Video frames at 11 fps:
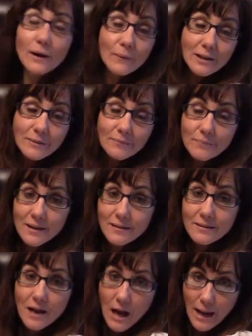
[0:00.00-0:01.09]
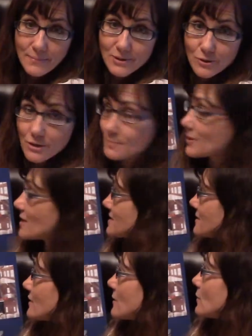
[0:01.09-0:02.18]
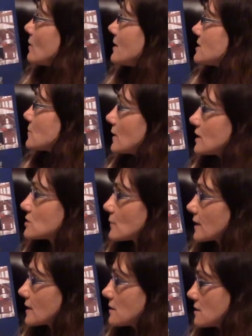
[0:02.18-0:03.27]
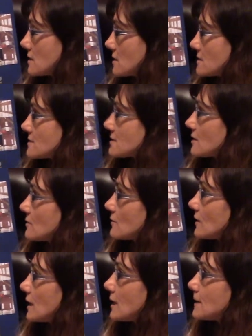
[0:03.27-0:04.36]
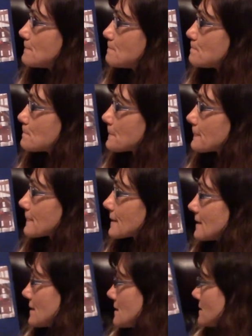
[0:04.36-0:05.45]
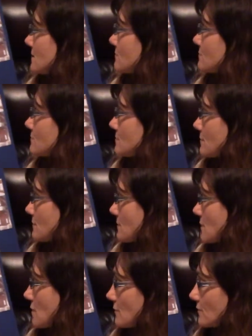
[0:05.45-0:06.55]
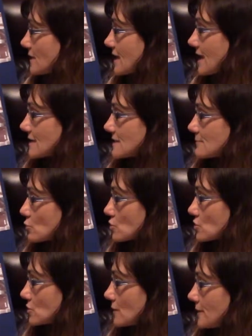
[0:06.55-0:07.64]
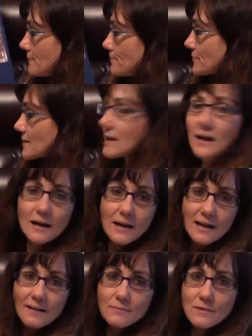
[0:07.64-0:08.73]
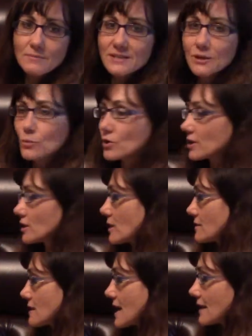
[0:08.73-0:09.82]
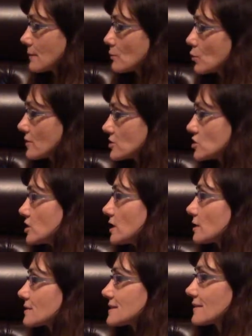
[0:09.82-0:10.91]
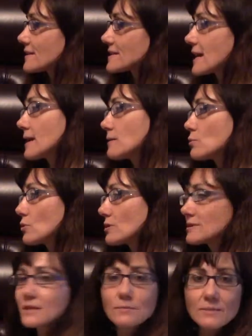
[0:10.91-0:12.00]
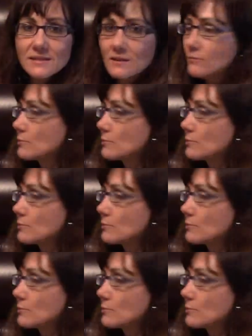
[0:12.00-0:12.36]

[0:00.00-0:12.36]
will, absolutely positive I will by 2020. So, and hopefully add some more to it. I'm still working on adding more this year because I like to add more to keep myself